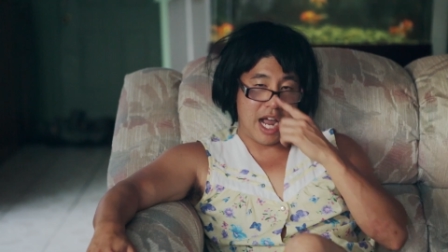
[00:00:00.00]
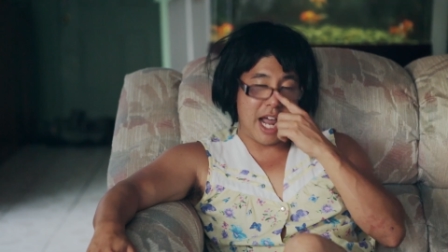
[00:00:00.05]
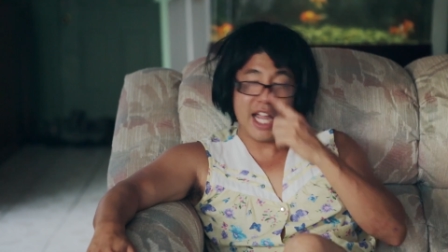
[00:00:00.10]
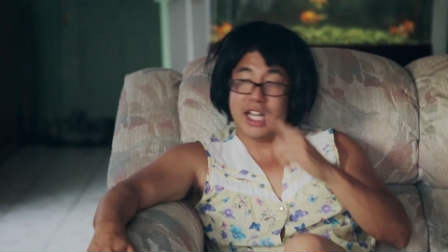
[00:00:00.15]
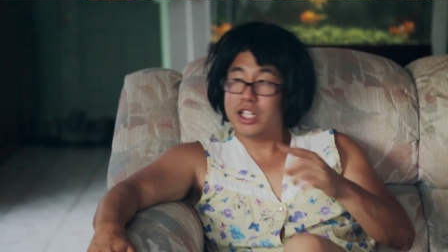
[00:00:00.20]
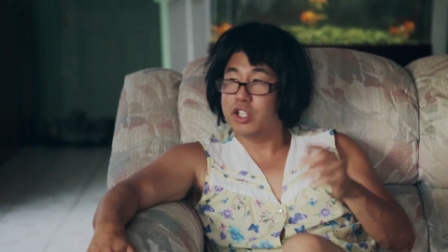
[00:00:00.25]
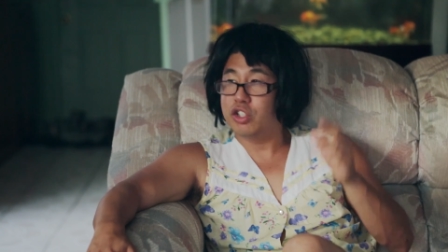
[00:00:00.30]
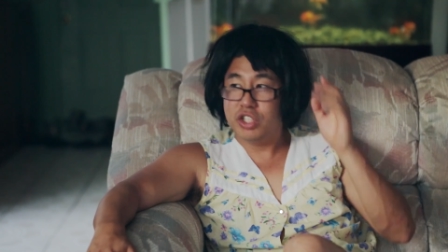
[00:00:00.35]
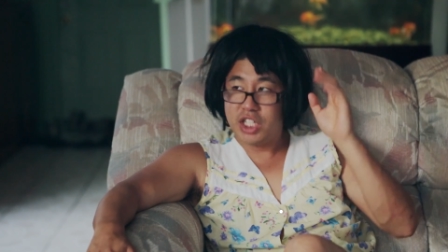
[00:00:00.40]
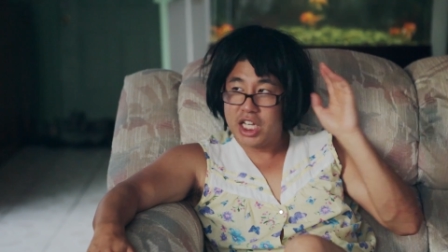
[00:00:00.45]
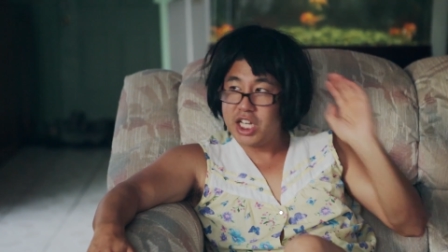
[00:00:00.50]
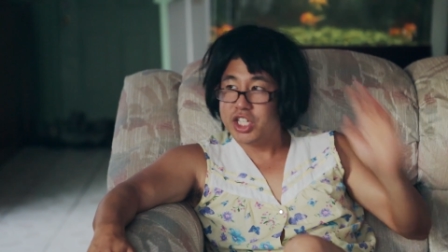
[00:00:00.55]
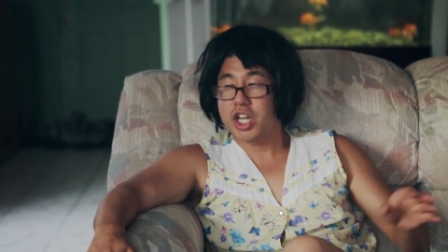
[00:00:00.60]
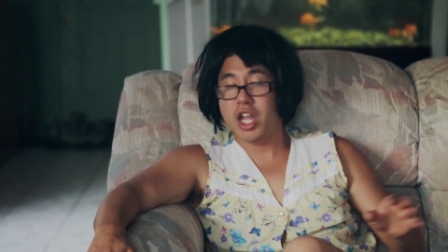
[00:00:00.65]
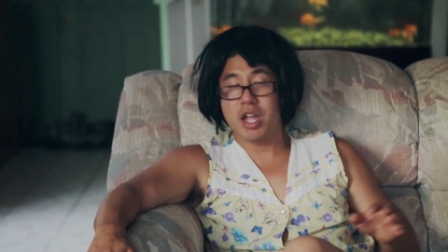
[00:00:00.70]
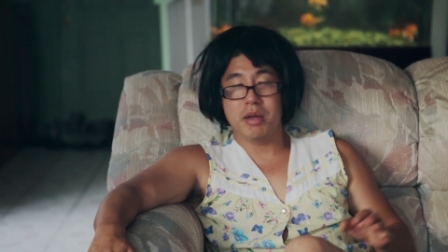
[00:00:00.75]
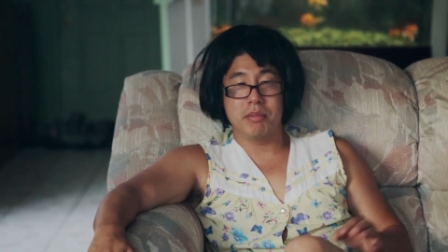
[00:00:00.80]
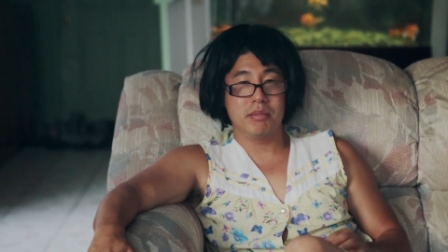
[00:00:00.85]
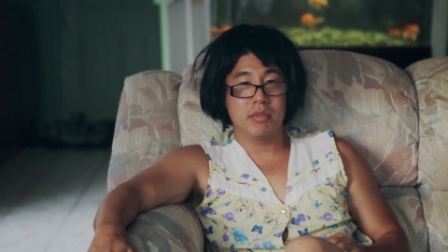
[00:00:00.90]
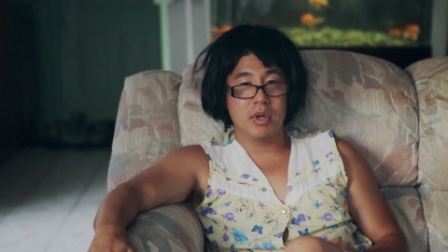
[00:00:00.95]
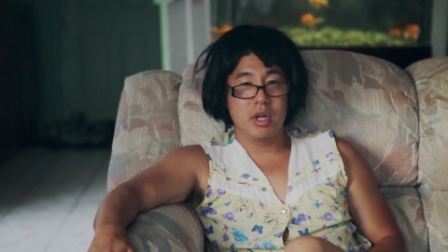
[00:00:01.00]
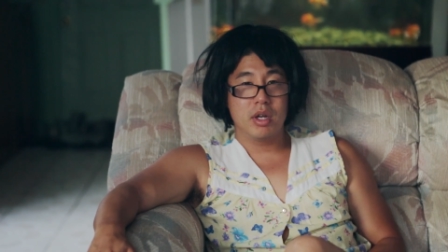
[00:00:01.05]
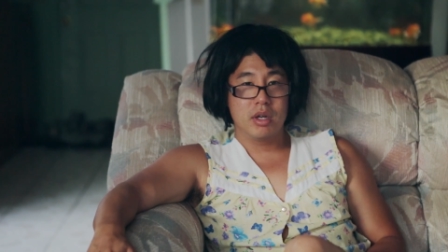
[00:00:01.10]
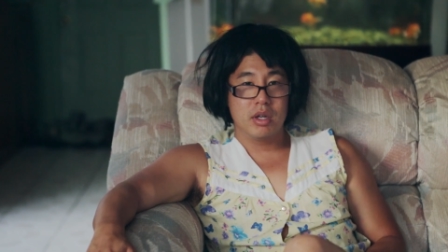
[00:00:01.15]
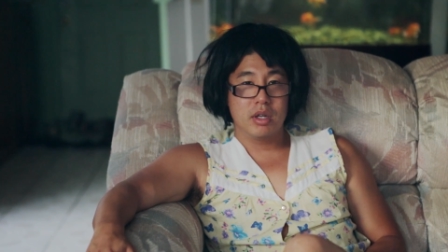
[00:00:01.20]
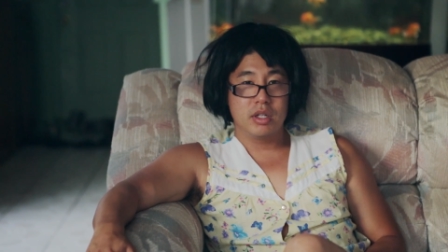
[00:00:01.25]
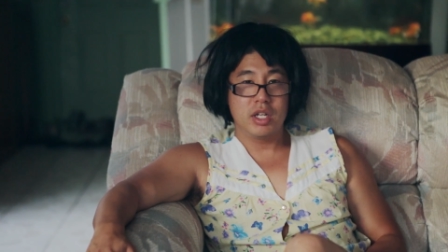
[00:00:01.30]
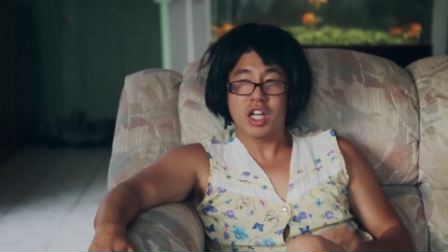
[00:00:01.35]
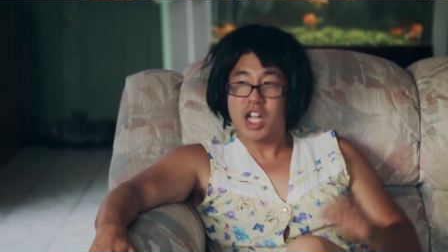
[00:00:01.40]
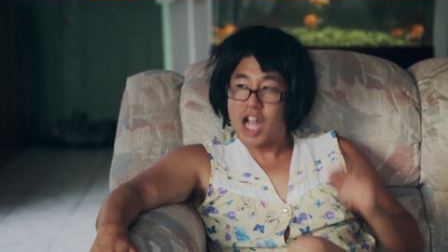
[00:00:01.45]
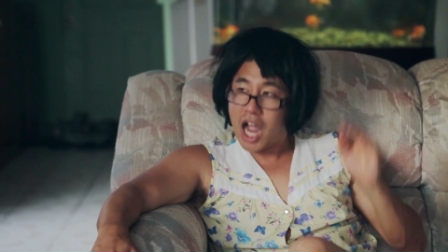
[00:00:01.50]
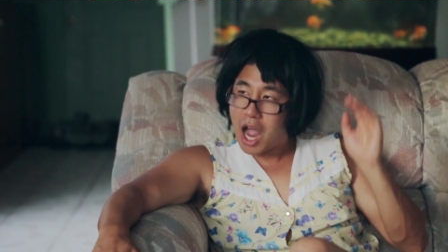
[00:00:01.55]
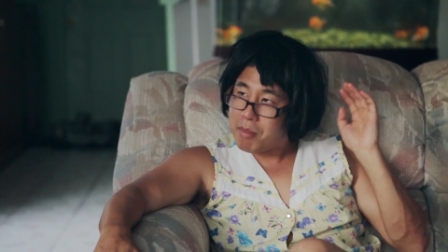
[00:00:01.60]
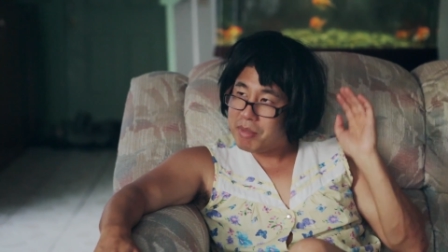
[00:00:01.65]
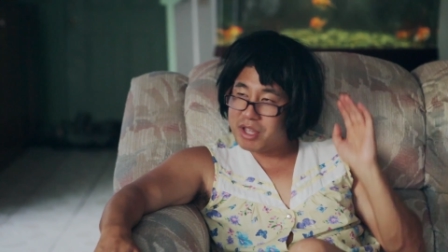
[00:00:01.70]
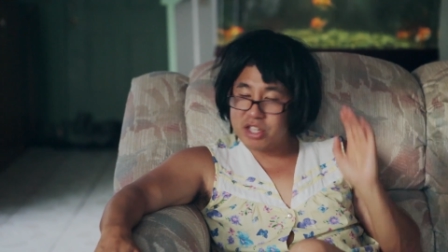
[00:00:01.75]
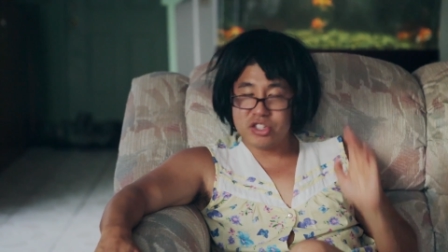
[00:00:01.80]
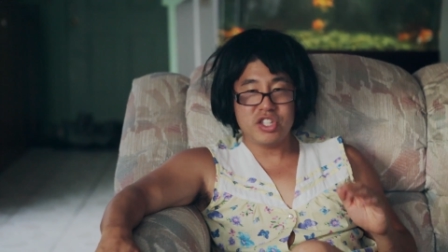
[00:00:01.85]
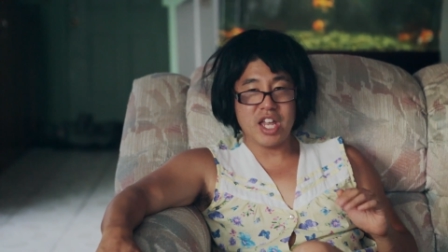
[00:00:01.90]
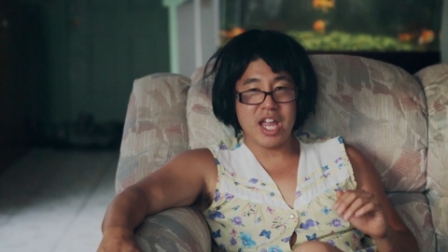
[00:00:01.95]
I had to teach him the
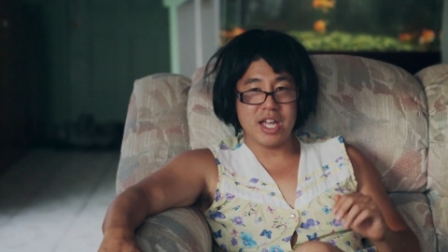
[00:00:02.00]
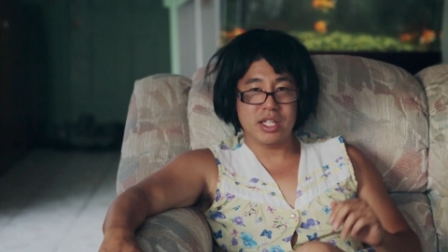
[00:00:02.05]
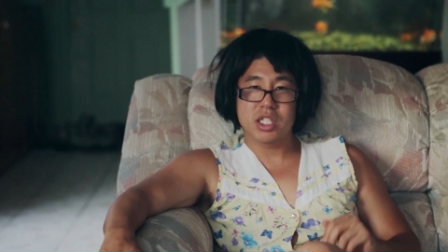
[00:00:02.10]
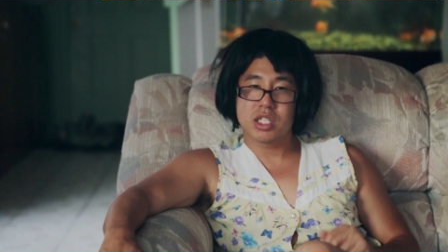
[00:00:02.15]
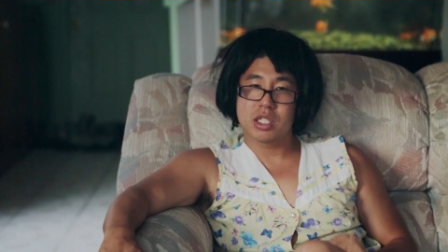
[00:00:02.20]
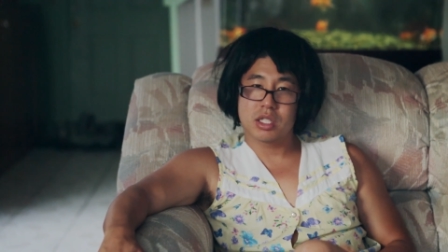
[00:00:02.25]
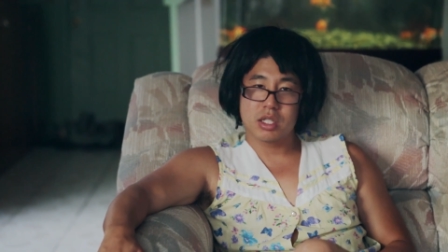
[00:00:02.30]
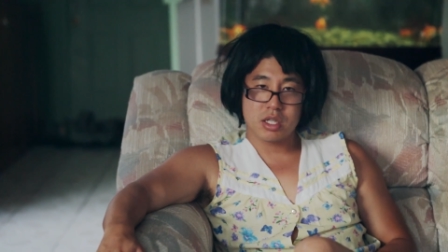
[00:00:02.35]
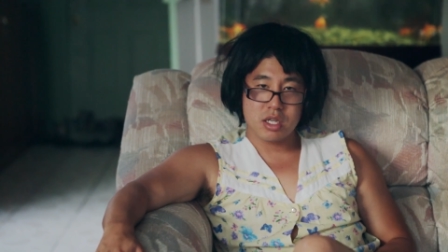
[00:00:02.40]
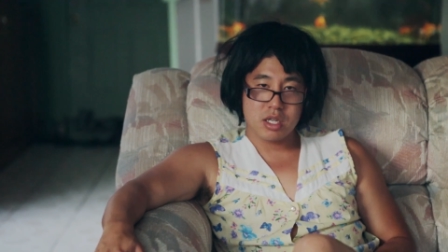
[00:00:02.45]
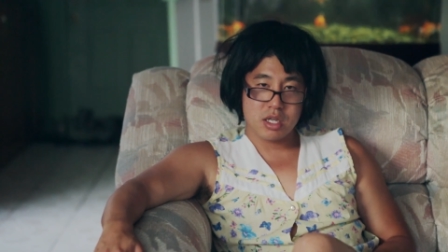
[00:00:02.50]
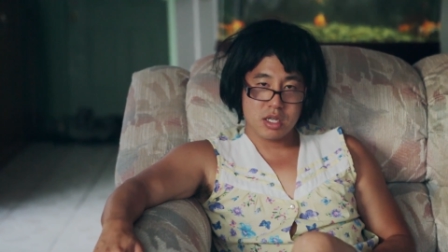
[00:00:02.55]
common sense.